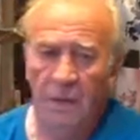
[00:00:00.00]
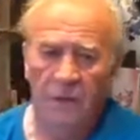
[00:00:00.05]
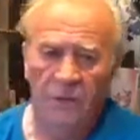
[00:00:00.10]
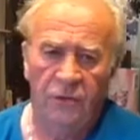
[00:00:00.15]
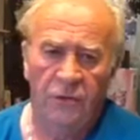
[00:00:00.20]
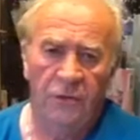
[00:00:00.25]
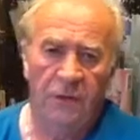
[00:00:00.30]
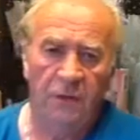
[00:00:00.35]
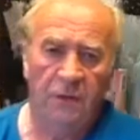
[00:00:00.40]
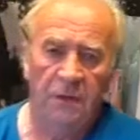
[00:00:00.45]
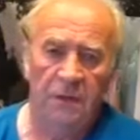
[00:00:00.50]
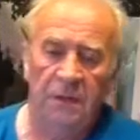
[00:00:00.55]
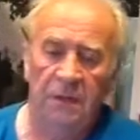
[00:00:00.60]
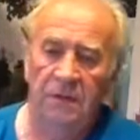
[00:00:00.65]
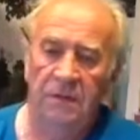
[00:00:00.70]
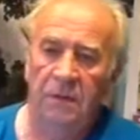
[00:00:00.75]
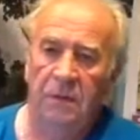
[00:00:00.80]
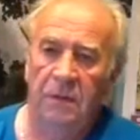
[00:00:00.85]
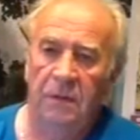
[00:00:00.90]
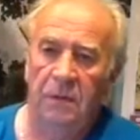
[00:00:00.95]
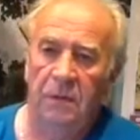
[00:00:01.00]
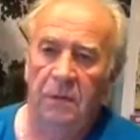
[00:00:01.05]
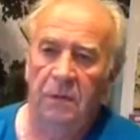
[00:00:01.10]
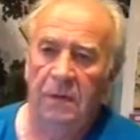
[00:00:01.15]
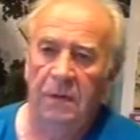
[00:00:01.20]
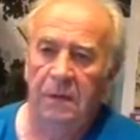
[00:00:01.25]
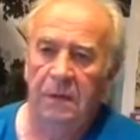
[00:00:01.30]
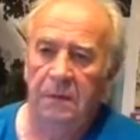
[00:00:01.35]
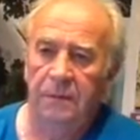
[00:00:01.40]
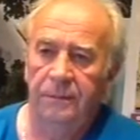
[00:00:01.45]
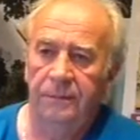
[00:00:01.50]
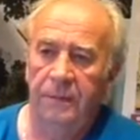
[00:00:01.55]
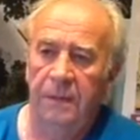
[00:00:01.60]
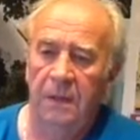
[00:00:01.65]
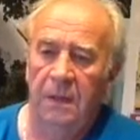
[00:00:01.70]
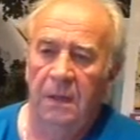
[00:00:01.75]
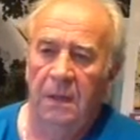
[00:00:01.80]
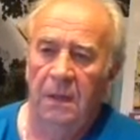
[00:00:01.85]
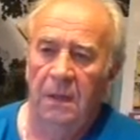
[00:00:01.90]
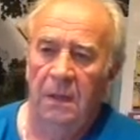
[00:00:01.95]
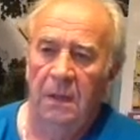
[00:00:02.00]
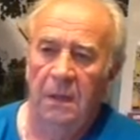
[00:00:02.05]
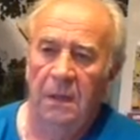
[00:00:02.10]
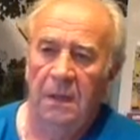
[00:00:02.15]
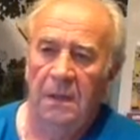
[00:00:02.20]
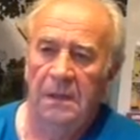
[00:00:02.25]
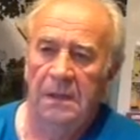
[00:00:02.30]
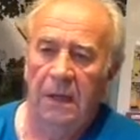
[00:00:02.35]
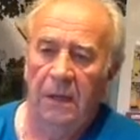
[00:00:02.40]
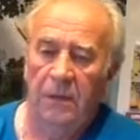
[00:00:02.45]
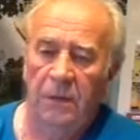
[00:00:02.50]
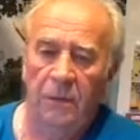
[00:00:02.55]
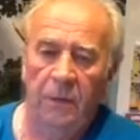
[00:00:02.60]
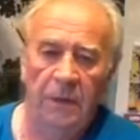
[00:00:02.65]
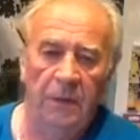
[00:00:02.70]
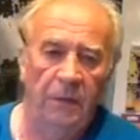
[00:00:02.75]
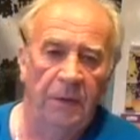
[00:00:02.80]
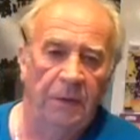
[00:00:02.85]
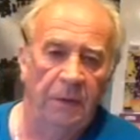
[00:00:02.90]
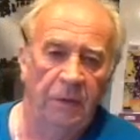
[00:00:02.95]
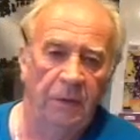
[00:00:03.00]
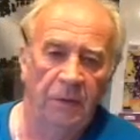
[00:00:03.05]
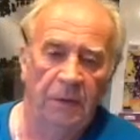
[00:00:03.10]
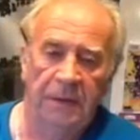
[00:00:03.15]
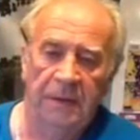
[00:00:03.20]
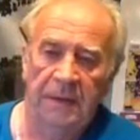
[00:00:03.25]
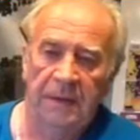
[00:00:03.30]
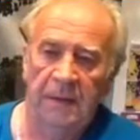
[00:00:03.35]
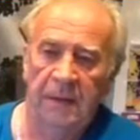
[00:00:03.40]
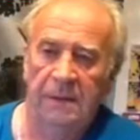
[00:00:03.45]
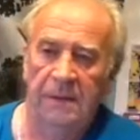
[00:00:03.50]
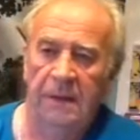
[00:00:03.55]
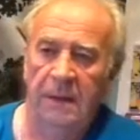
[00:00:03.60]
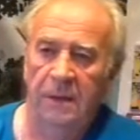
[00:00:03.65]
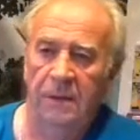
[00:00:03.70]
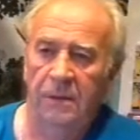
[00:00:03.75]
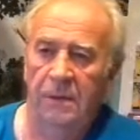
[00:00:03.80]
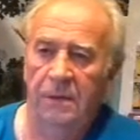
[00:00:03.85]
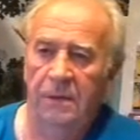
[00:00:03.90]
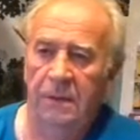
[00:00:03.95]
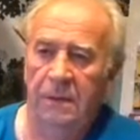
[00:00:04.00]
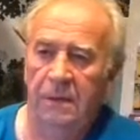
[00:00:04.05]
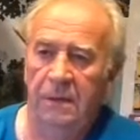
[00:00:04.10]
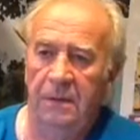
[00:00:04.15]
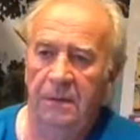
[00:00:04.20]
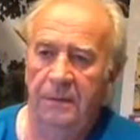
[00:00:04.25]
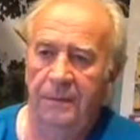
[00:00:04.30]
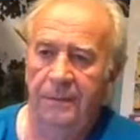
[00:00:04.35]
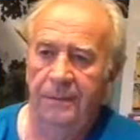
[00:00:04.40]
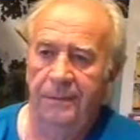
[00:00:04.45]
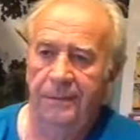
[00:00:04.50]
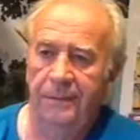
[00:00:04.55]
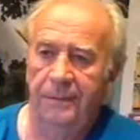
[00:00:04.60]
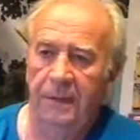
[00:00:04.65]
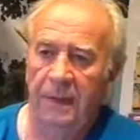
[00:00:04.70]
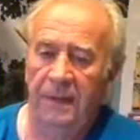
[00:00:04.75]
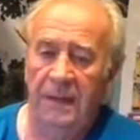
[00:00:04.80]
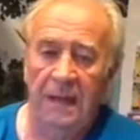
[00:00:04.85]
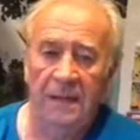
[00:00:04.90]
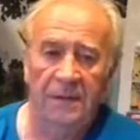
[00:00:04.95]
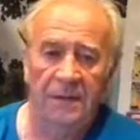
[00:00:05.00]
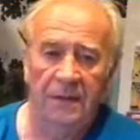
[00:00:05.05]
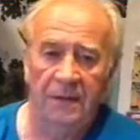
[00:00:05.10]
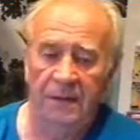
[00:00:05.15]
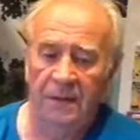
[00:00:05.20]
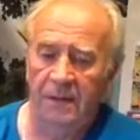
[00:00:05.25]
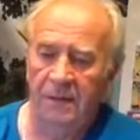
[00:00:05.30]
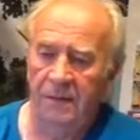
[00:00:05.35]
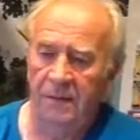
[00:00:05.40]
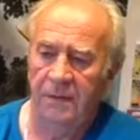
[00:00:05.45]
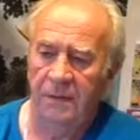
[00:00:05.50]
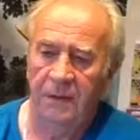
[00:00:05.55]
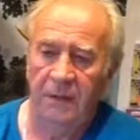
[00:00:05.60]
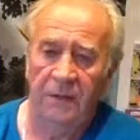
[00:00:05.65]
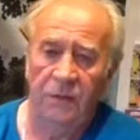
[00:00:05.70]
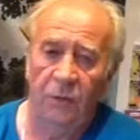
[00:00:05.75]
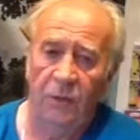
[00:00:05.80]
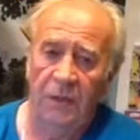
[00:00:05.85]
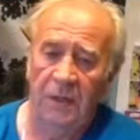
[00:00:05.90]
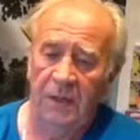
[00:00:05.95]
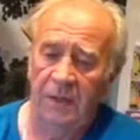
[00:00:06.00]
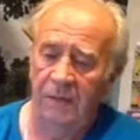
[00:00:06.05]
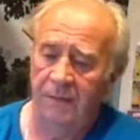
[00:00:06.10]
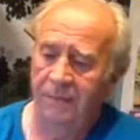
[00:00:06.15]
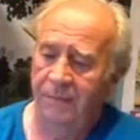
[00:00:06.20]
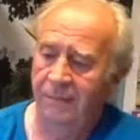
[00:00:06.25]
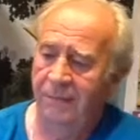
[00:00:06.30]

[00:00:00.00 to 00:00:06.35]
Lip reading: Just around here for a little while. Stay out of the way where the good lady does the housework and tends to things. You're in the way,